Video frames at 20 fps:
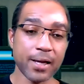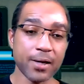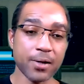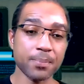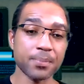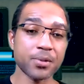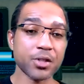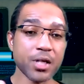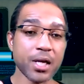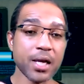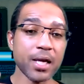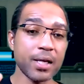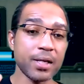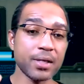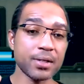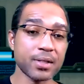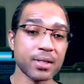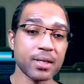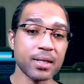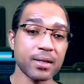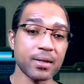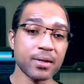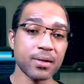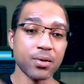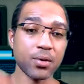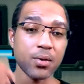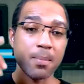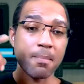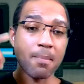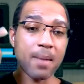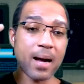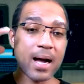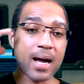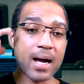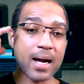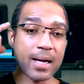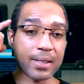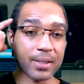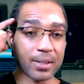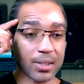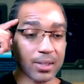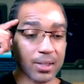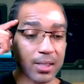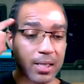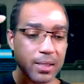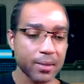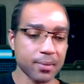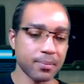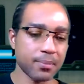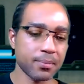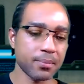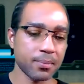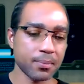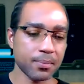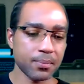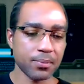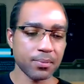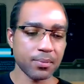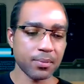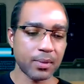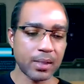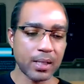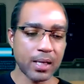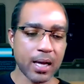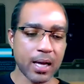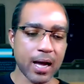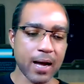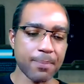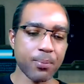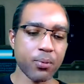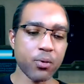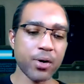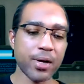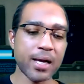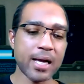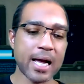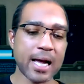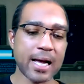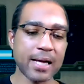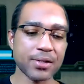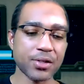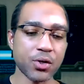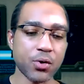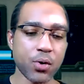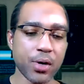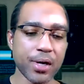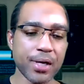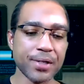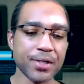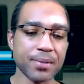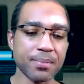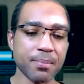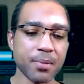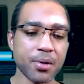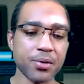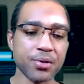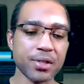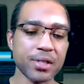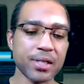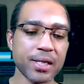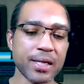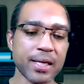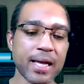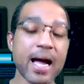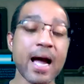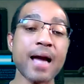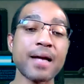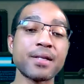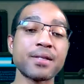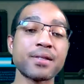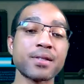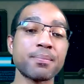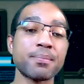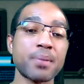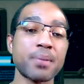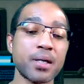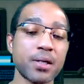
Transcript: help change your mindset I pray God's grace, mercy, and guidance